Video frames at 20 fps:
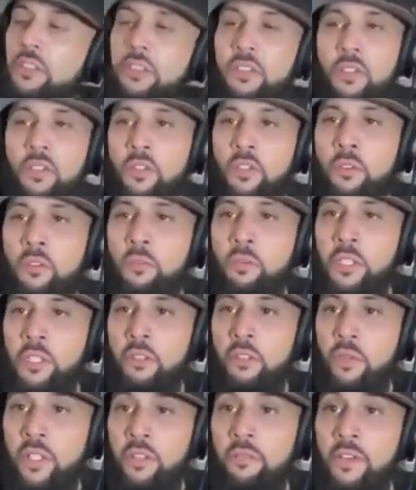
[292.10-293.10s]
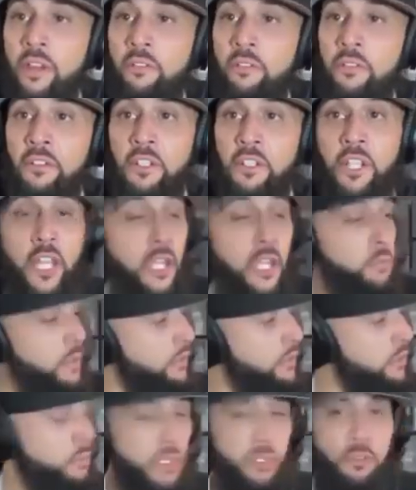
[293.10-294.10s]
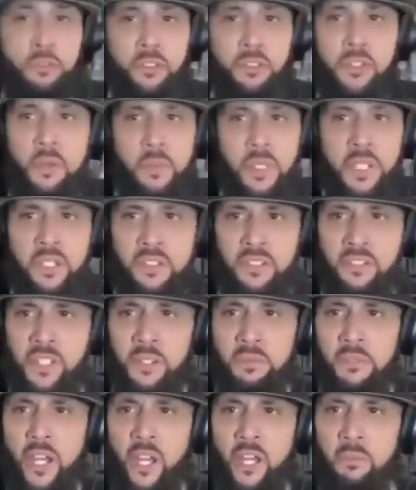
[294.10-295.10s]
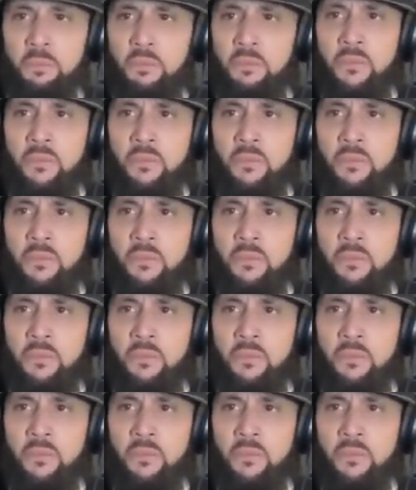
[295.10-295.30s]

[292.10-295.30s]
who's been 25 years in the game, and somebody who's just coming in the same time. Like